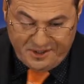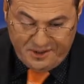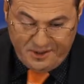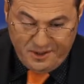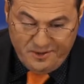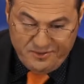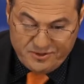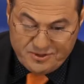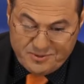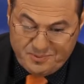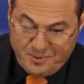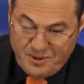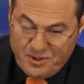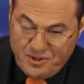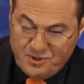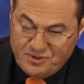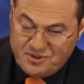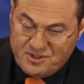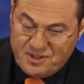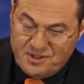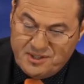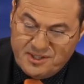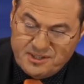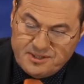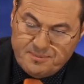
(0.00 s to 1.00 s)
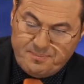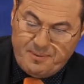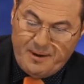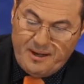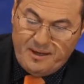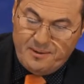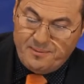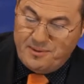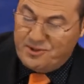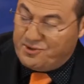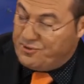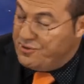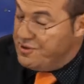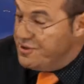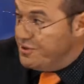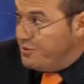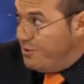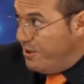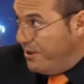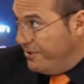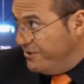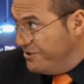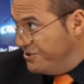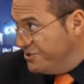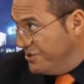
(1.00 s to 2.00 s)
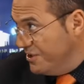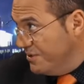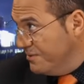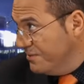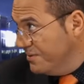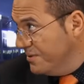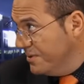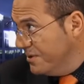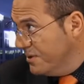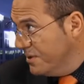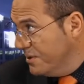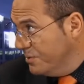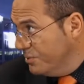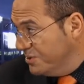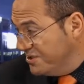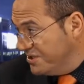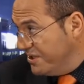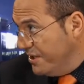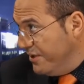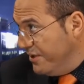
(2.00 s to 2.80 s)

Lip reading: that leave us? But you said there's a parliamentary inquiry, John. What's